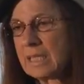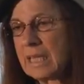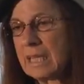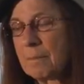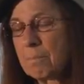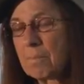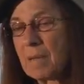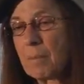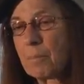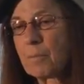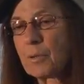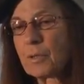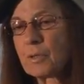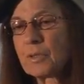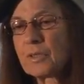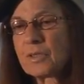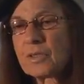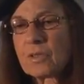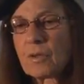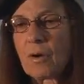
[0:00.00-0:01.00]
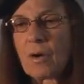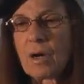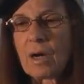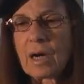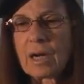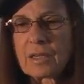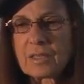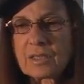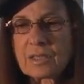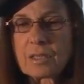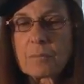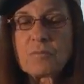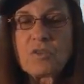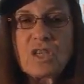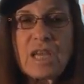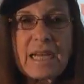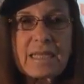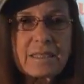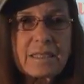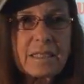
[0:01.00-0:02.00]
team members are
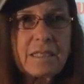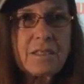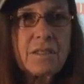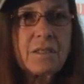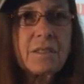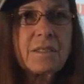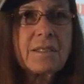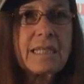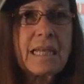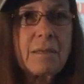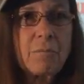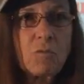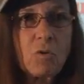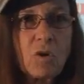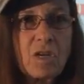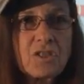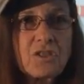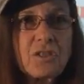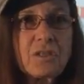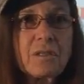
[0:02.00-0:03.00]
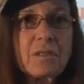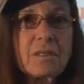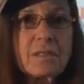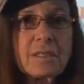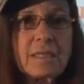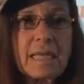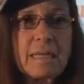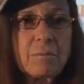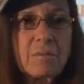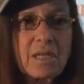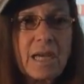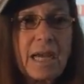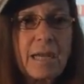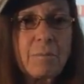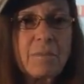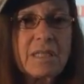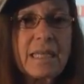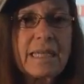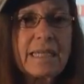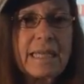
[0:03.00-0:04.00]
subjected to the same question at the same
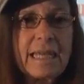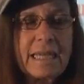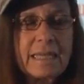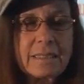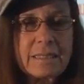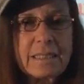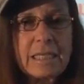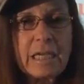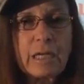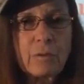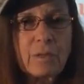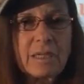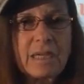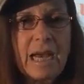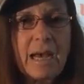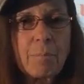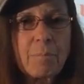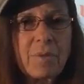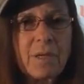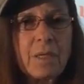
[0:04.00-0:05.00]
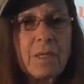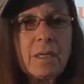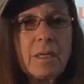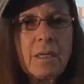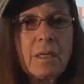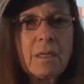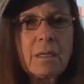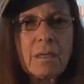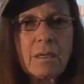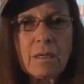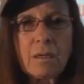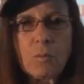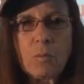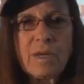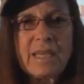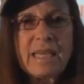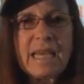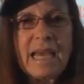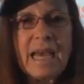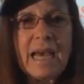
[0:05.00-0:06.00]
time and they can't tear it up.
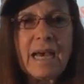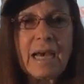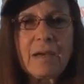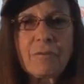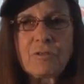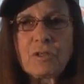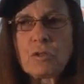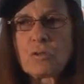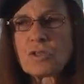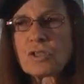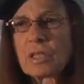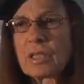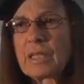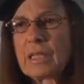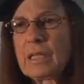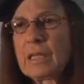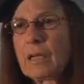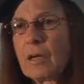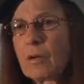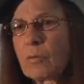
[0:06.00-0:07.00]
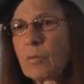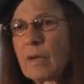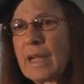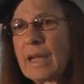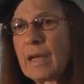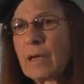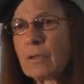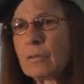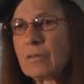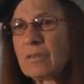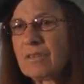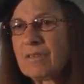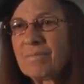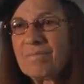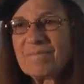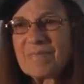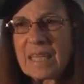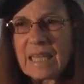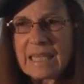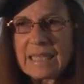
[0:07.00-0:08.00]
We have usually
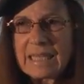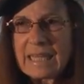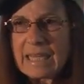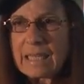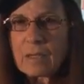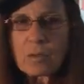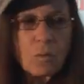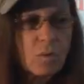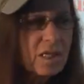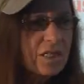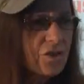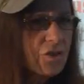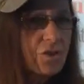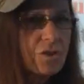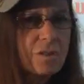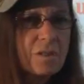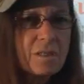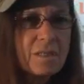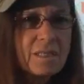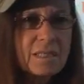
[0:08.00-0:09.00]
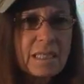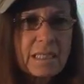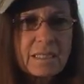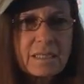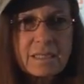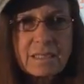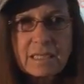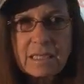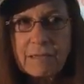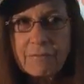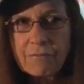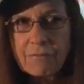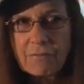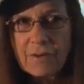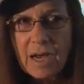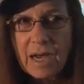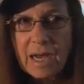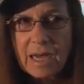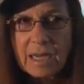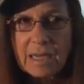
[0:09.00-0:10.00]
around 80 questions,
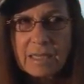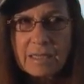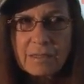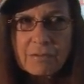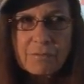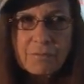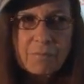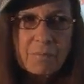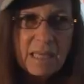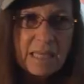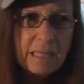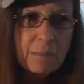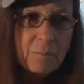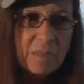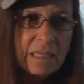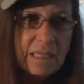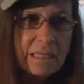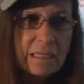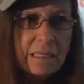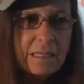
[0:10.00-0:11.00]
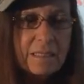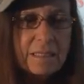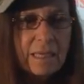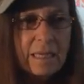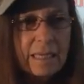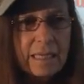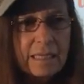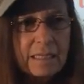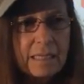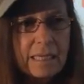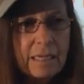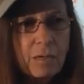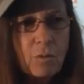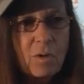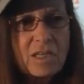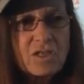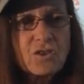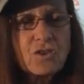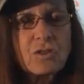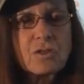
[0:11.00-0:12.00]
65 maybe to 80
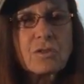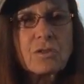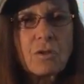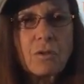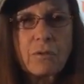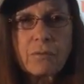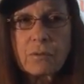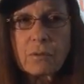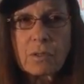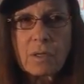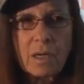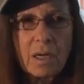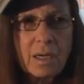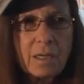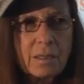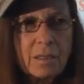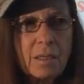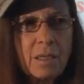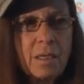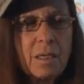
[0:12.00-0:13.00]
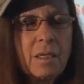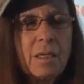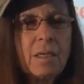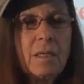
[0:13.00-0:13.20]
questions overall,